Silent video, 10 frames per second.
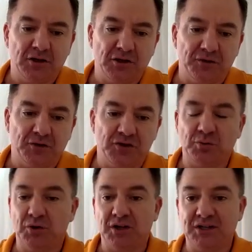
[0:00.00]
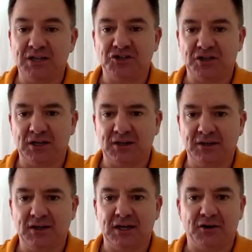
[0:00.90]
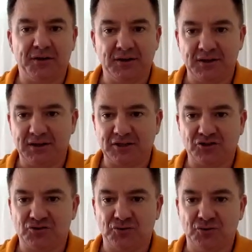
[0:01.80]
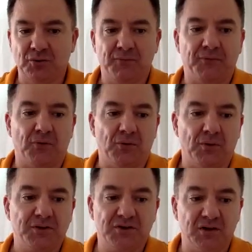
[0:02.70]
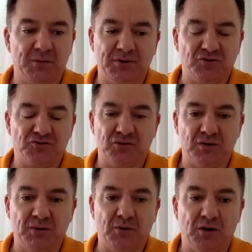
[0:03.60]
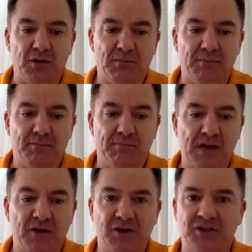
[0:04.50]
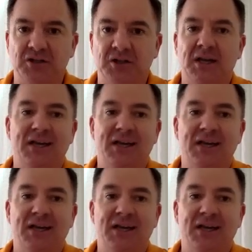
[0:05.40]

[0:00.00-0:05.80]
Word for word: you've used the word intentionality and i think that that's true for certainly been true in my marriage